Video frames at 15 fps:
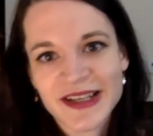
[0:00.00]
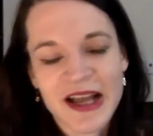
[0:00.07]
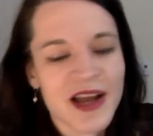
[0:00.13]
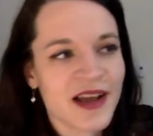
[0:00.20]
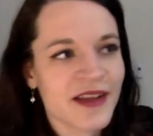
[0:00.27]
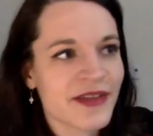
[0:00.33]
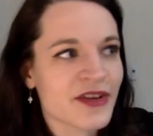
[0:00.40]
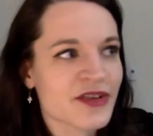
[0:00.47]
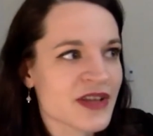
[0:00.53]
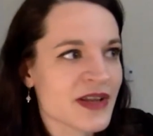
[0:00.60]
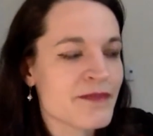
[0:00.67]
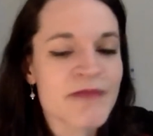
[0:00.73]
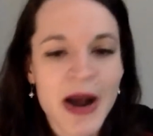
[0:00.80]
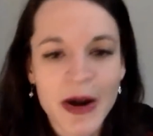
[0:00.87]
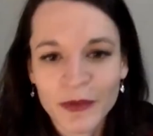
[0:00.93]
There's a
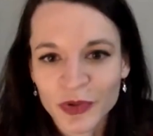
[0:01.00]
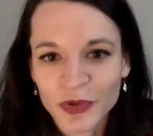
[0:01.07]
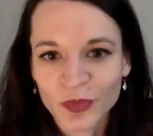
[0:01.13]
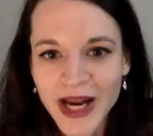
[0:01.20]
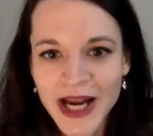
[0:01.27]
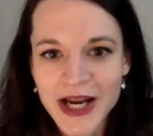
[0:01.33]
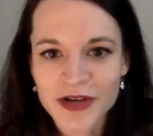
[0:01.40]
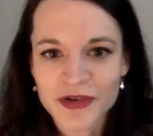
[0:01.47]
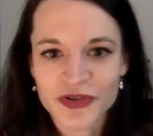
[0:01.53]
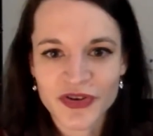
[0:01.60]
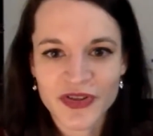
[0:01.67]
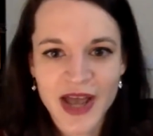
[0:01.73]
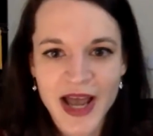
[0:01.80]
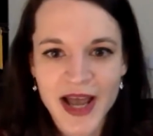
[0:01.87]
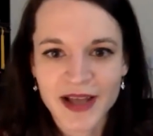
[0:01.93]
mountain range
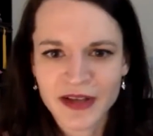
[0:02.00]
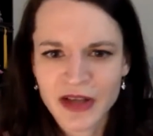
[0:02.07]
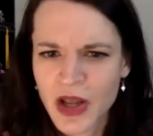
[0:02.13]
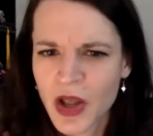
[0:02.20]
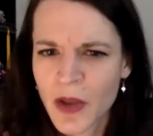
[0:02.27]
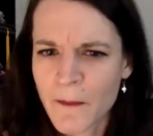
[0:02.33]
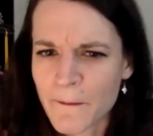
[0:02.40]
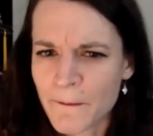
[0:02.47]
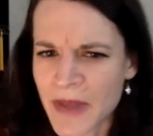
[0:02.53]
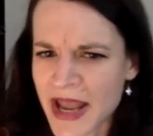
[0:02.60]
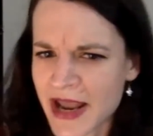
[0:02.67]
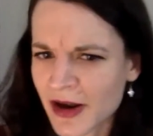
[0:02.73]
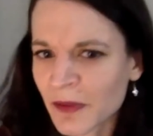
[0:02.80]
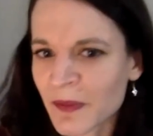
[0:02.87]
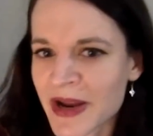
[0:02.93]
that
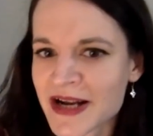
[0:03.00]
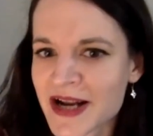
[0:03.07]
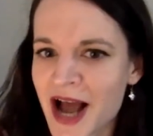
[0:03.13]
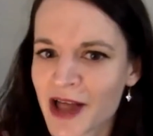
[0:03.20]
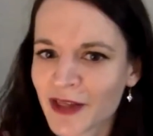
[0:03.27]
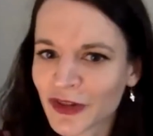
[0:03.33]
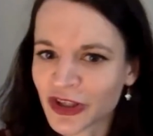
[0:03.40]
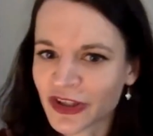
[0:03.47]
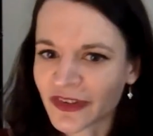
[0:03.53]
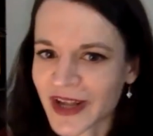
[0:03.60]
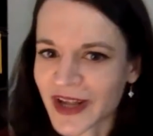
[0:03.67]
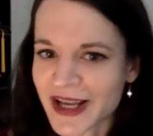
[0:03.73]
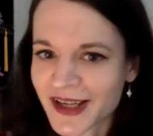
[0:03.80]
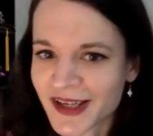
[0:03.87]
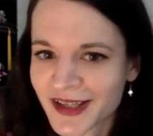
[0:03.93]
may or may not look
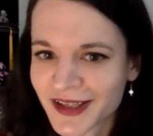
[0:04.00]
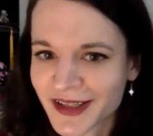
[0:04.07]
like,